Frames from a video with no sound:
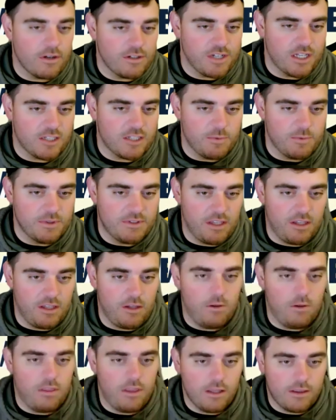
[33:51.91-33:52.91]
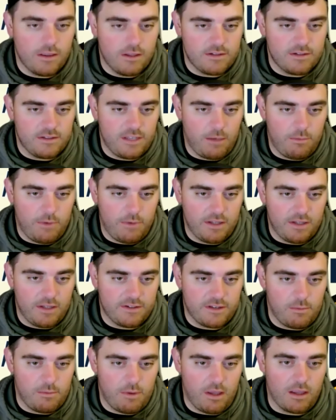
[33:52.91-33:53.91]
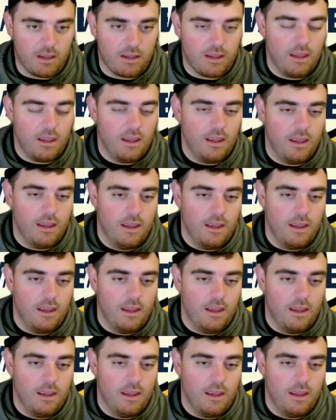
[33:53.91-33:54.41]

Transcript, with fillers: adjustments that you think this team needs to make